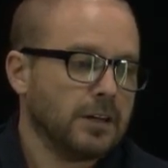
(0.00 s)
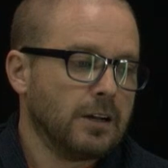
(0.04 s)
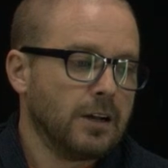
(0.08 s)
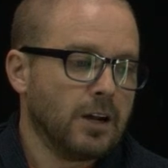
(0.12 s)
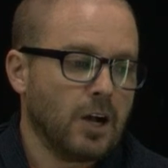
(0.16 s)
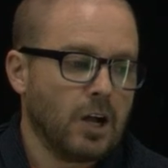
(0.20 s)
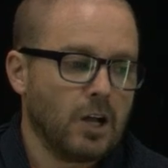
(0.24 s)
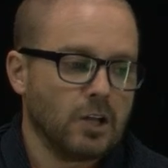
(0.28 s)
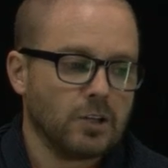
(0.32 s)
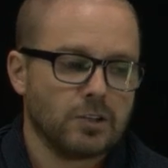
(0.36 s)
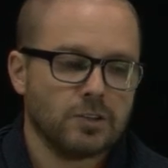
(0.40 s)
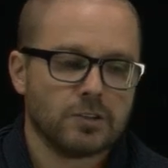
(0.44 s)

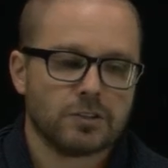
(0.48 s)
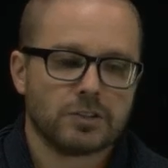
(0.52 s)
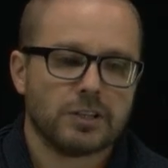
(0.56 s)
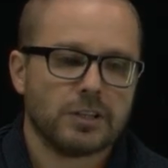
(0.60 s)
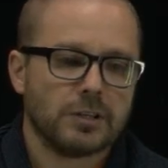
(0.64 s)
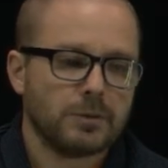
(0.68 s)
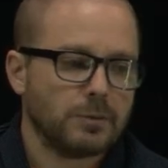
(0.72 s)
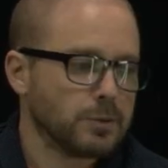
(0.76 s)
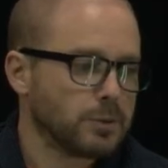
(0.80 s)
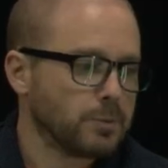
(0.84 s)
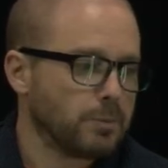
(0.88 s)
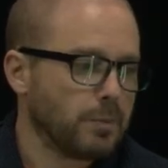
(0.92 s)
I'll
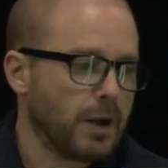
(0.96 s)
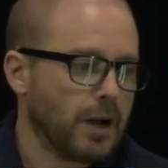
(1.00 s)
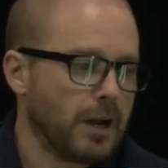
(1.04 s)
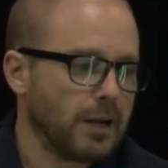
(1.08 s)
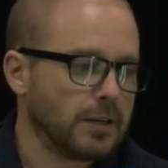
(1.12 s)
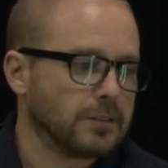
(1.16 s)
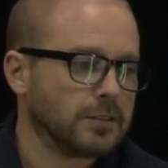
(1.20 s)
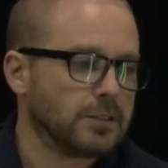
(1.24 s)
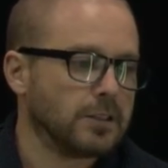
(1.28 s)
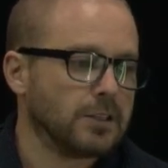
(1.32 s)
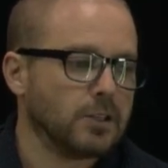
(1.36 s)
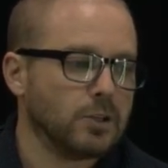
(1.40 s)
usually
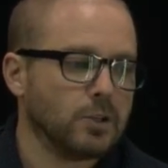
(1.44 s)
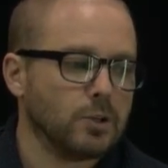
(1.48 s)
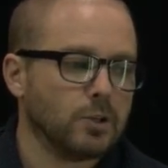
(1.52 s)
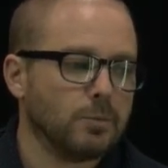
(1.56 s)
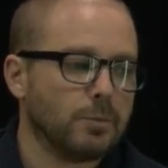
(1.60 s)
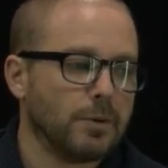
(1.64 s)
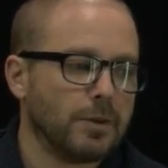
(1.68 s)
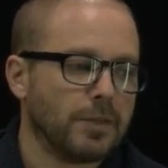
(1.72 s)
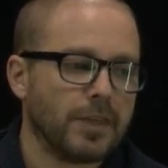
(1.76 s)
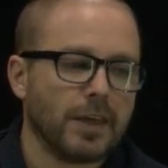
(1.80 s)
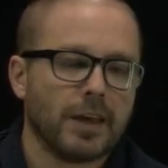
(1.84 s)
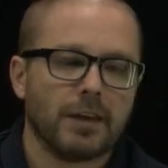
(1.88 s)
respond to you,
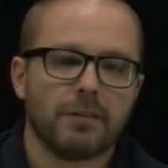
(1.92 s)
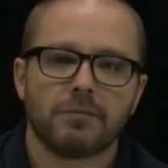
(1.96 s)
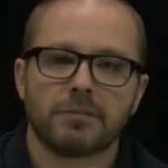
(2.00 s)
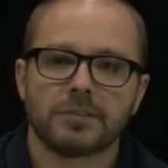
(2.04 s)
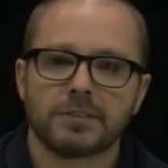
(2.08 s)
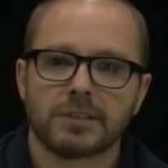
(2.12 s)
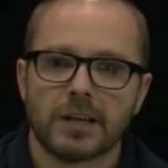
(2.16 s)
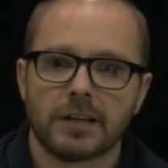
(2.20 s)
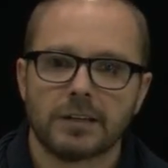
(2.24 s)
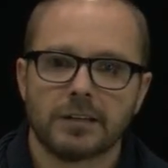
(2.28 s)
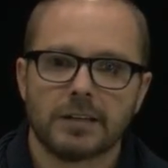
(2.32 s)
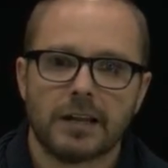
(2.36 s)
but then
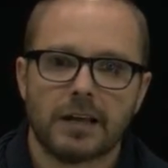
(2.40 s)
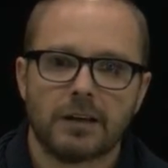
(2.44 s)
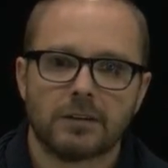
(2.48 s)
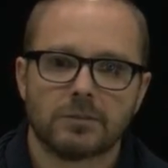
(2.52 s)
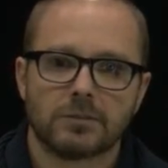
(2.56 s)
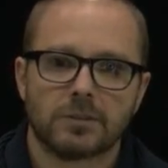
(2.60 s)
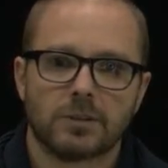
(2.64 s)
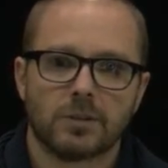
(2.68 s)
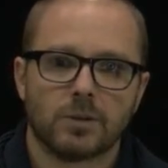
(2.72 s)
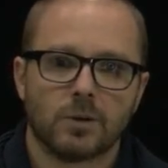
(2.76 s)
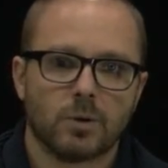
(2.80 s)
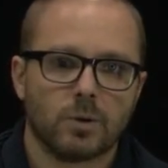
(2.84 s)
send it
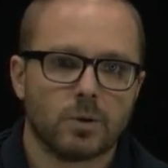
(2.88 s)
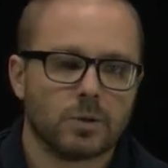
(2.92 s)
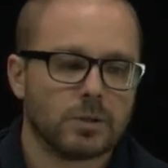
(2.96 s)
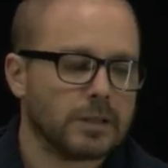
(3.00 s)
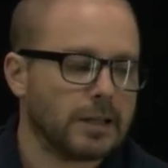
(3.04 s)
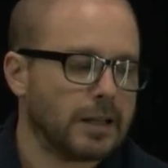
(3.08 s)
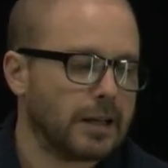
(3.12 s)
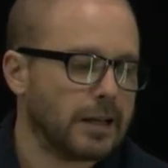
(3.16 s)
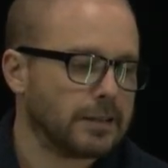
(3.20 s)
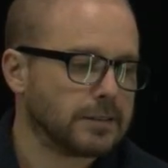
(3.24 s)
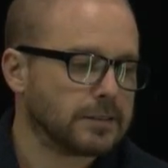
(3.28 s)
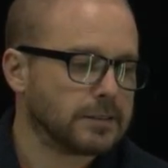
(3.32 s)
out to the whole
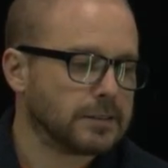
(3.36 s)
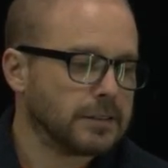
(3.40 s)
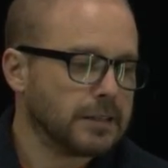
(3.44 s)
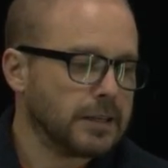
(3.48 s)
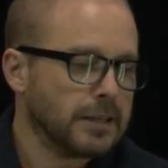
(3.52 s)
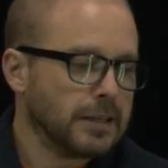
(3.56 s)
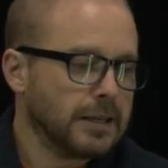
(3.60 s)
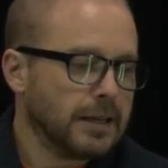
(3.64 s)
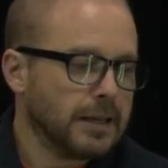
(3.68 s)
class.